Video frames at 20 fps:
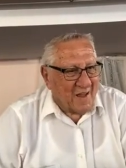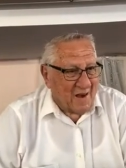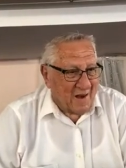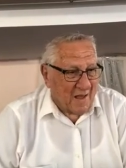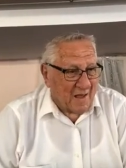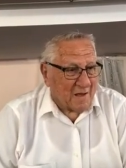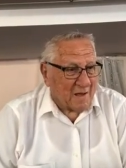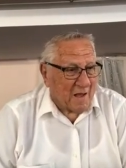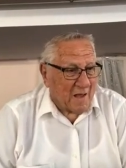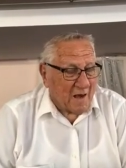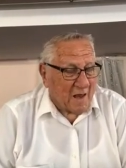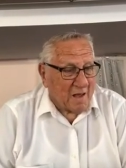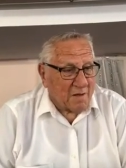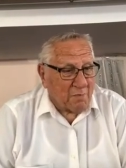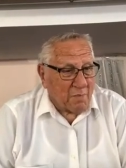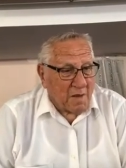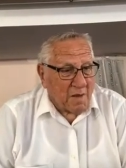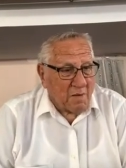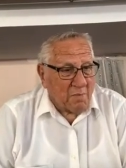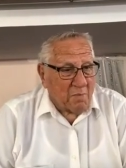I like I
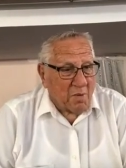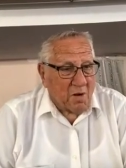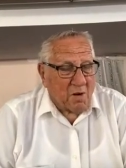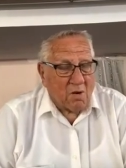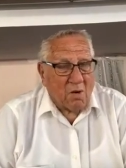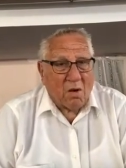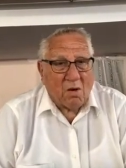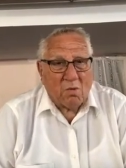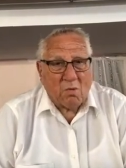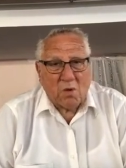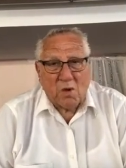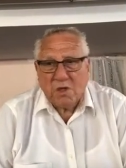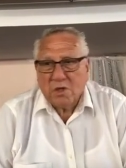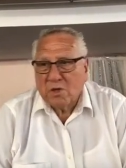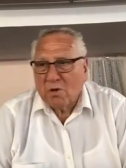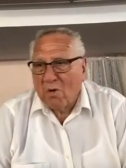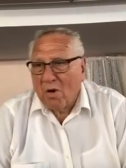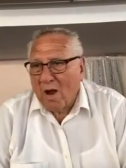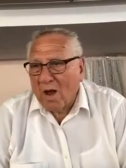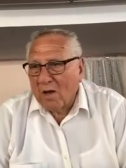like peanut butter on
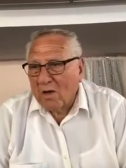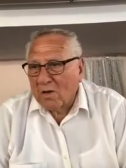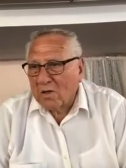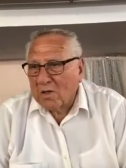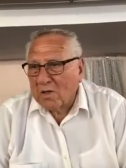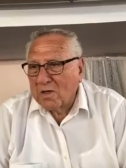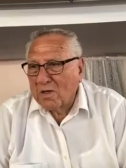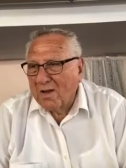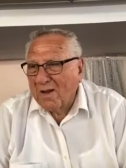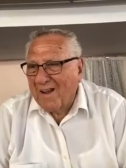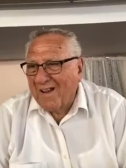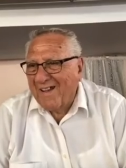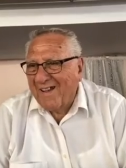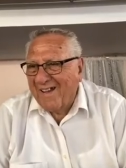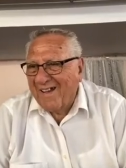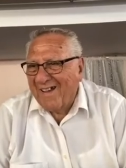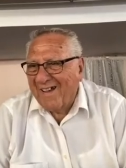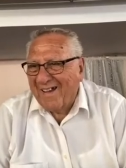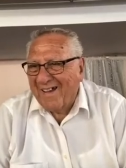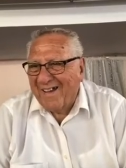Ritz crackers. Oh,
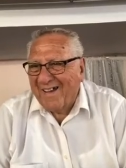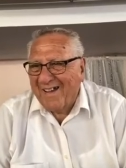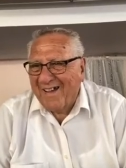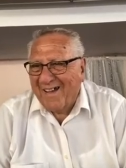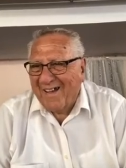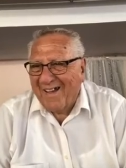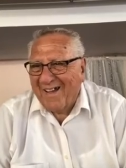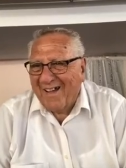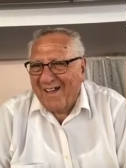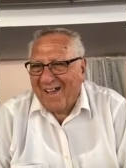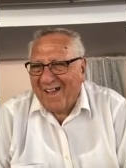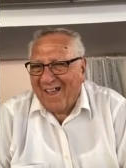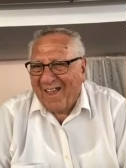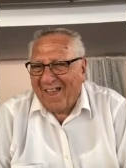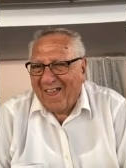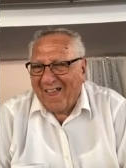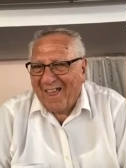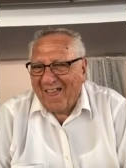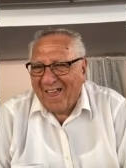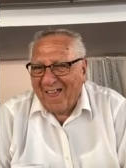yeah. Oh,
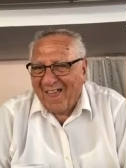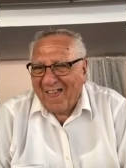yeah.